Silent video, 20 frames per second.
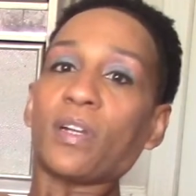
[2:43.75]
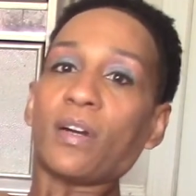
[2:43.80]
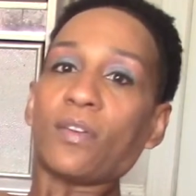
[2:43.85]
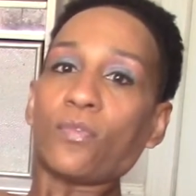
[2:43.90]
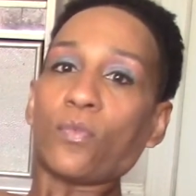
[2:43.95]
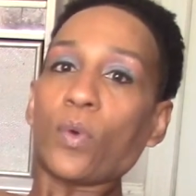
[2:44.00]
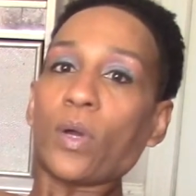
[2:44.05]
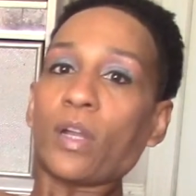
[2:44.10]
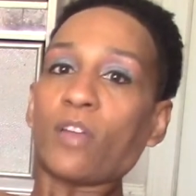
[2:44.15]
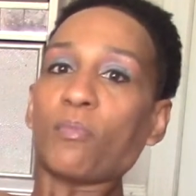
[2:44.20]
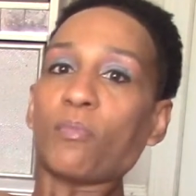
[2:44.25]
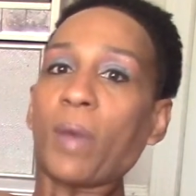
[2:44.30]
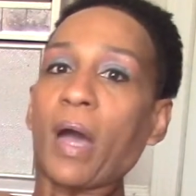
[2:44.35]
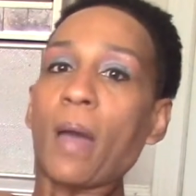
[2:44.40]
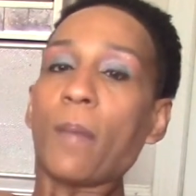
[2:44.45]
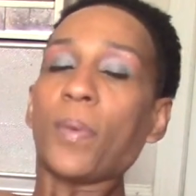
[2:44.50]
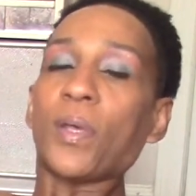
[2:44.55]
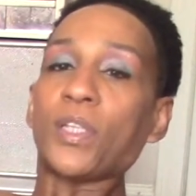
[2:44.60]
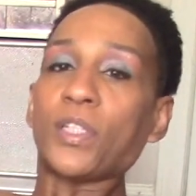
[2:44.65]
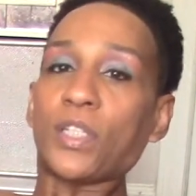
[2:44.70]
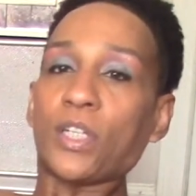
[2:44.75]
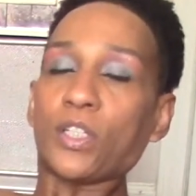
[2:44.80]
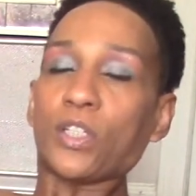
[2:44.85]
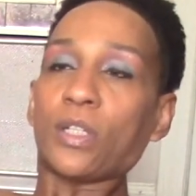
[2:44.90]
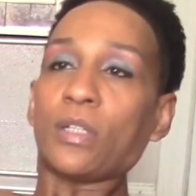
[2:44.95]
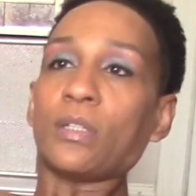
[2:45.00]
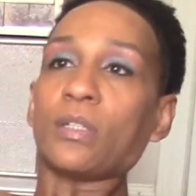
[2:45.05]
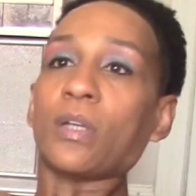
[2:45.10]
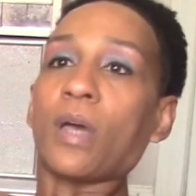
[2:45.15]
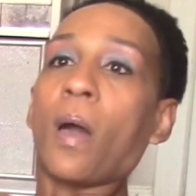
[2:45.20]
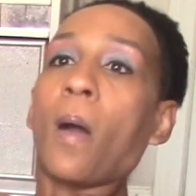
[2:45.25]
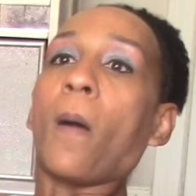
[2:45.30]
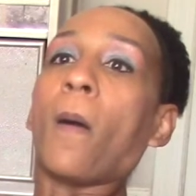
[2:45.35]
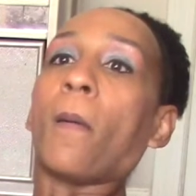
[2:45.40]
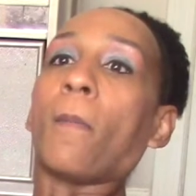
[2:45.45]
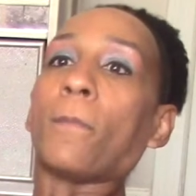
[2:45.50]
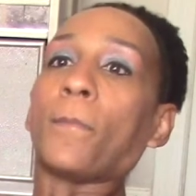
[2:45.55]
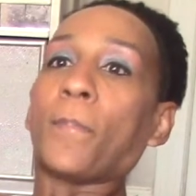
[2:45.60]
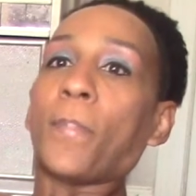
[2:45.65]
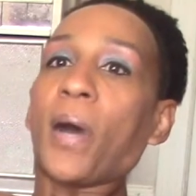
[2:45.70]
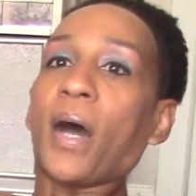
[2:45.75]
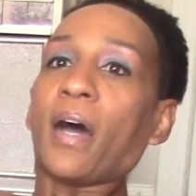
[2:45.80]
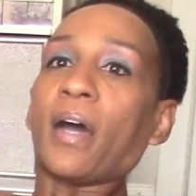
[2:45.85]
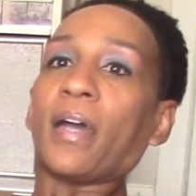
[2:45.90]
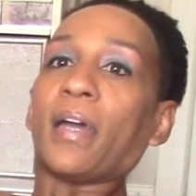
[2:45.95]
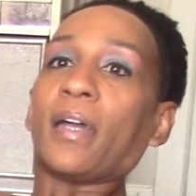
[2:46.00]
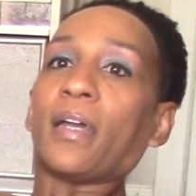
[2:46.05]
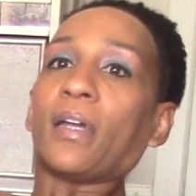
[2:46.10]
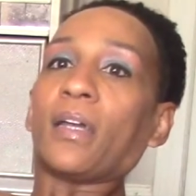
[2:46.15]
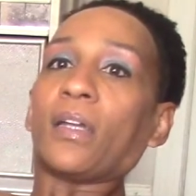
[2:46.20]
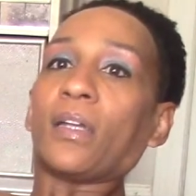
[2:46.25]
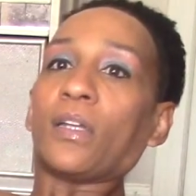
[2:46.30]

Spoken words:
of one of my positions, but